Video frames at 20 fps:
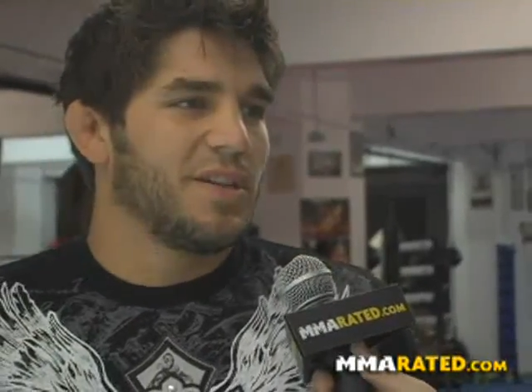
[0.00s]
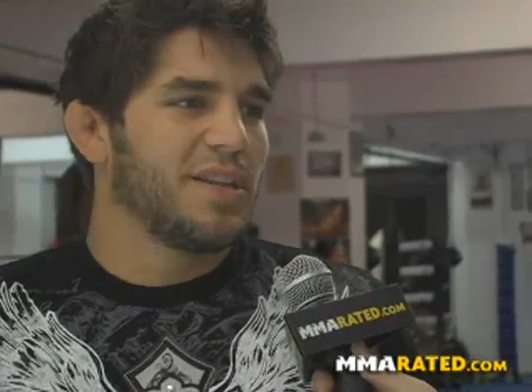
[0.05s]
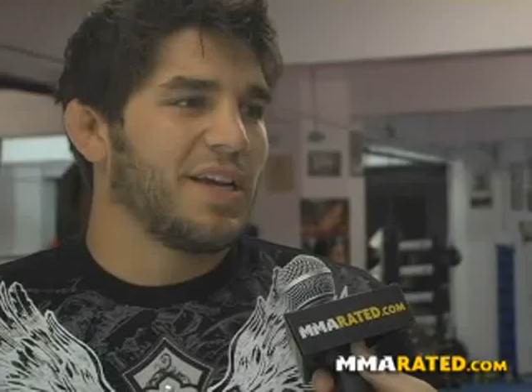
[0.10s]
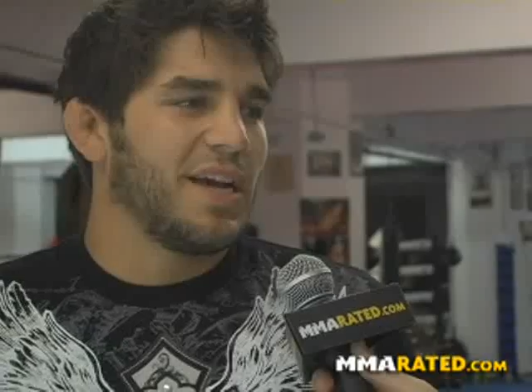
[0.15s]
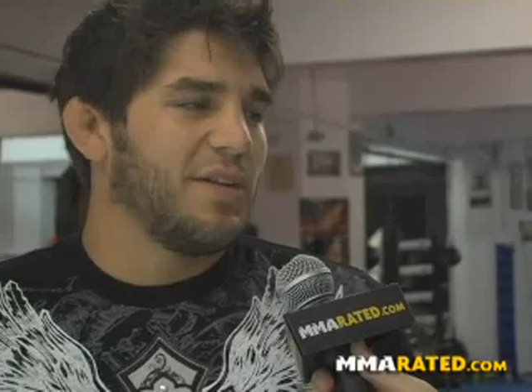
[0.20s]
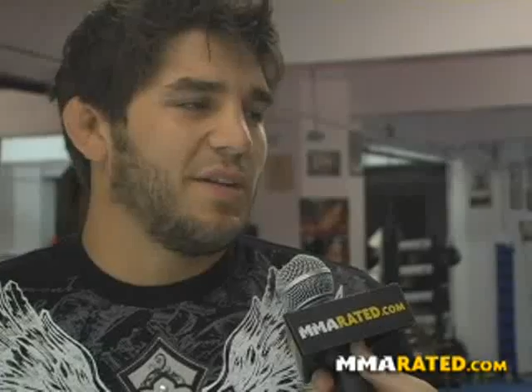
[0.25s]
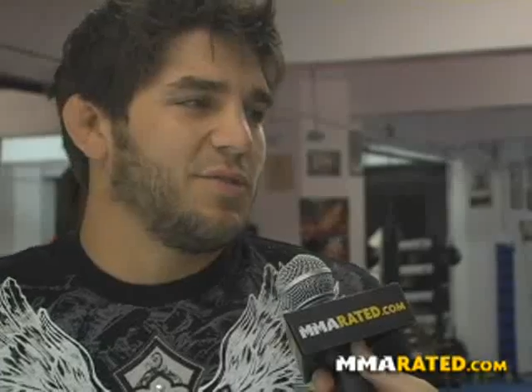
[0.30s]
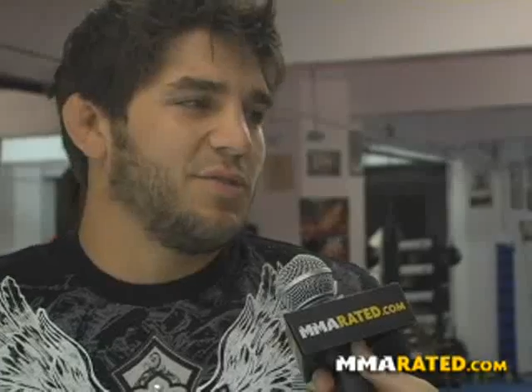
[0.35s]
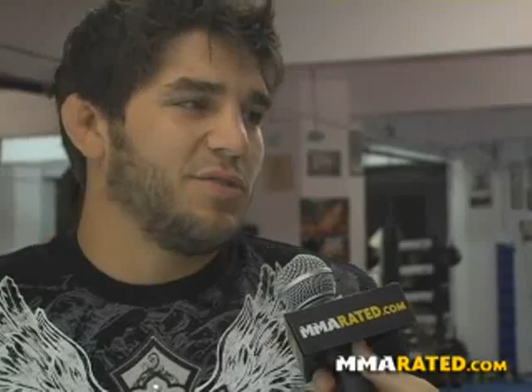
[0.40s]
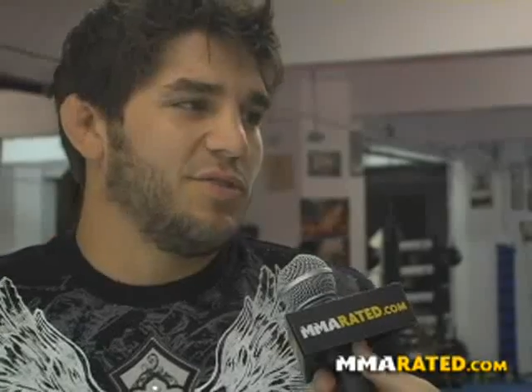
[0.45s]

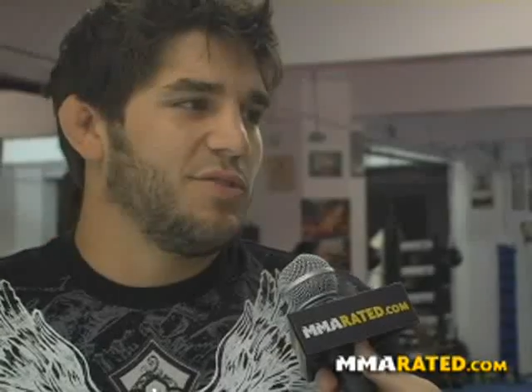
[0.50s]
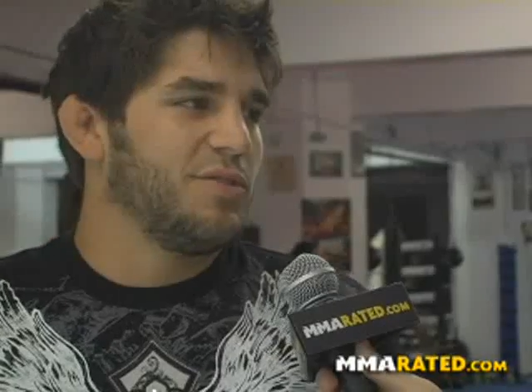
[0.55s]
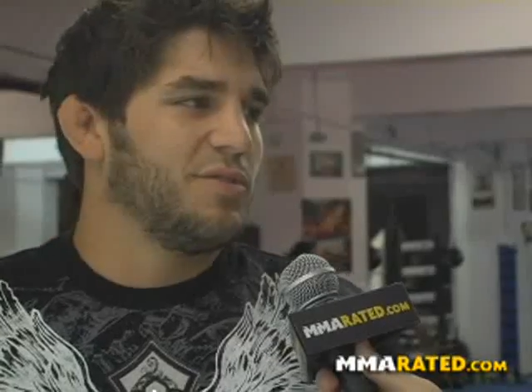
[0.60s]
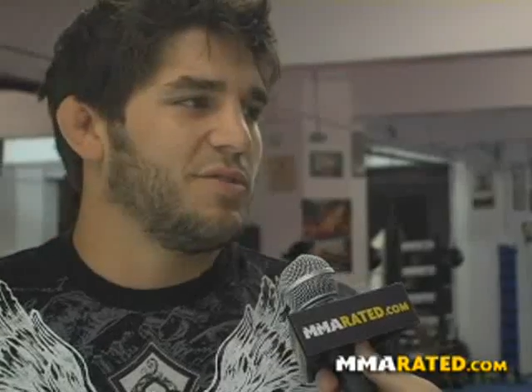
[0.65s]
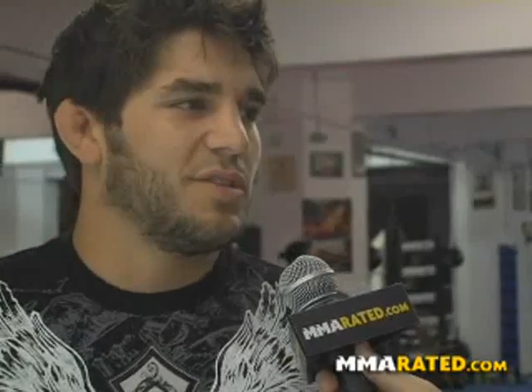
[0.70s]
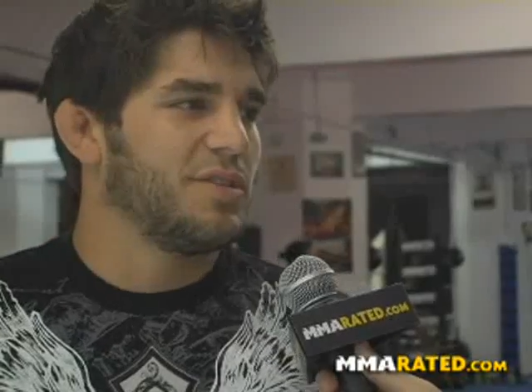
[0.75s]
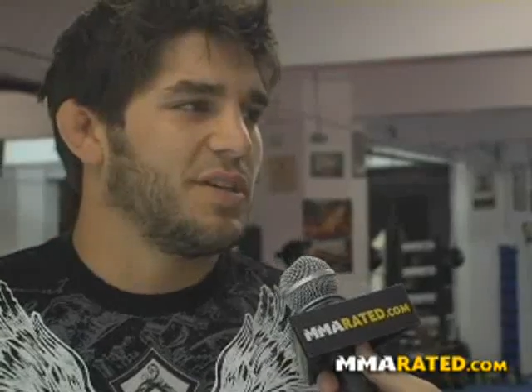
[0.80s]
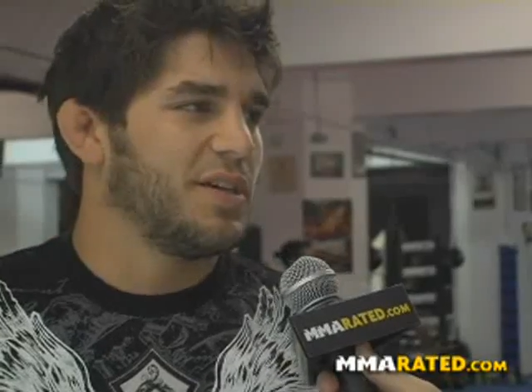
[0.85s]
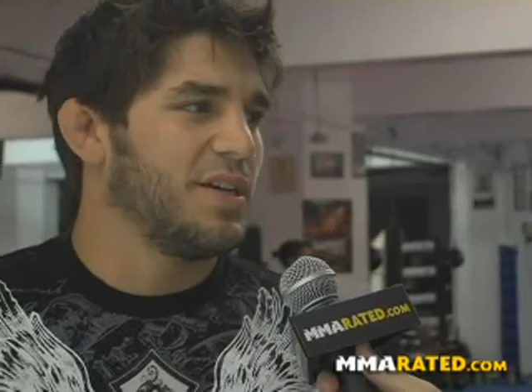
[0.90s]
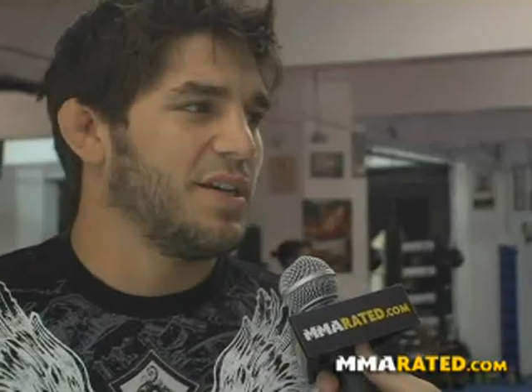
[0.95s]
I have to do
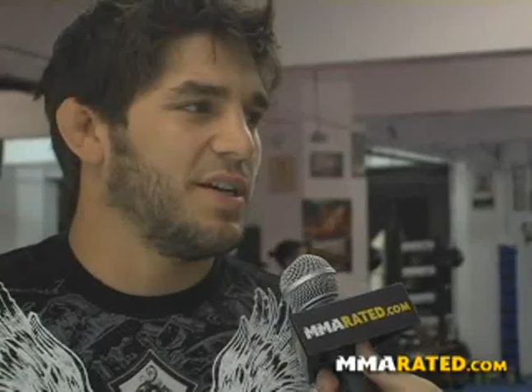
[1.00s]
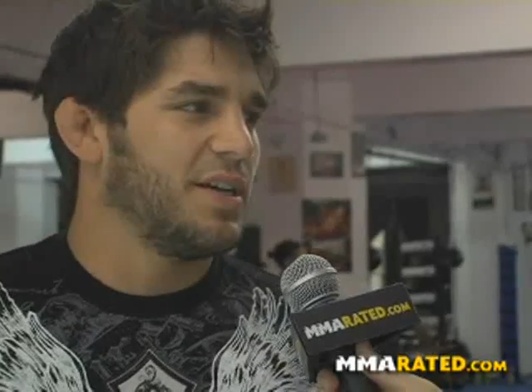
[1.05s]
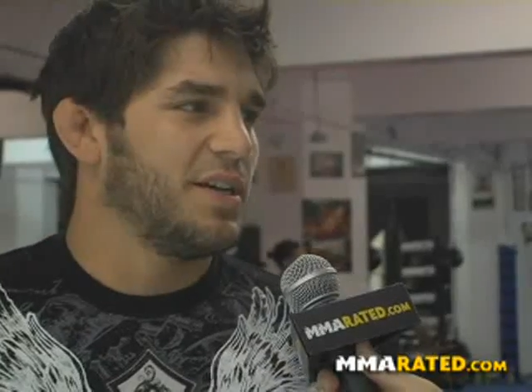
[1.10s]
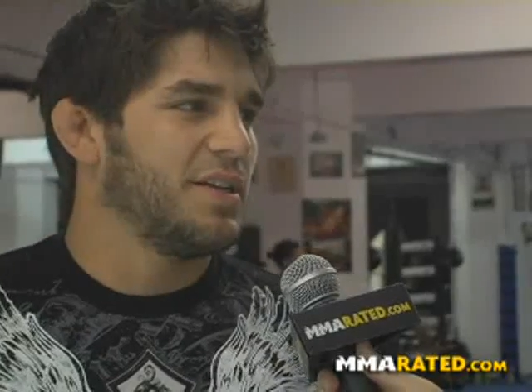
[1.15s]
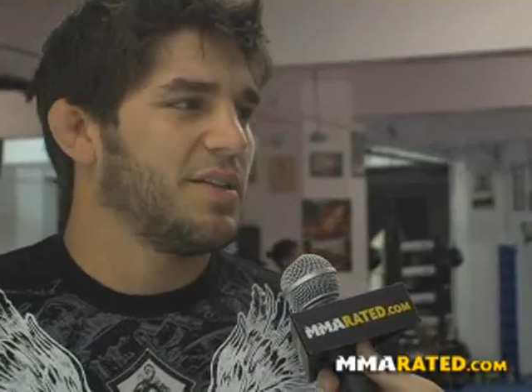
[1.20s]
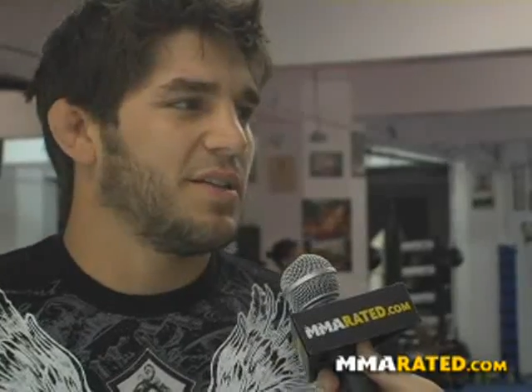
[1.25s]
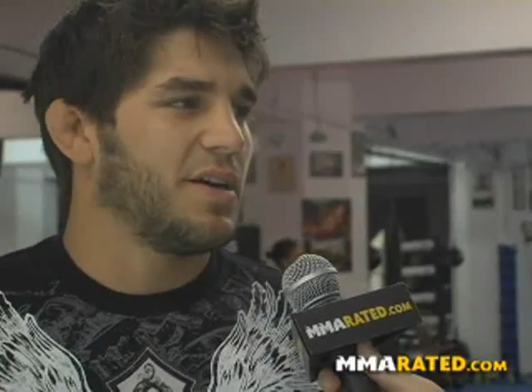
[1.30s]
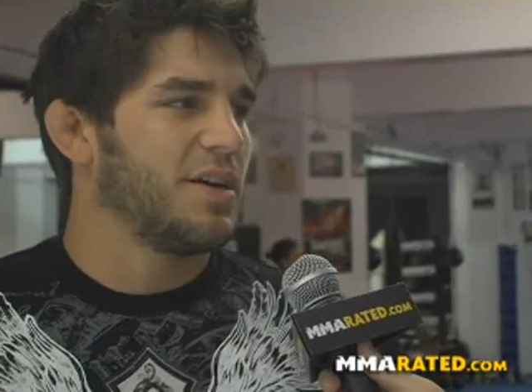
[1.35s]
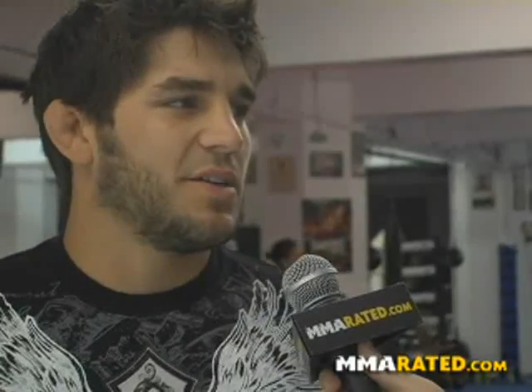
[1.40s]
in the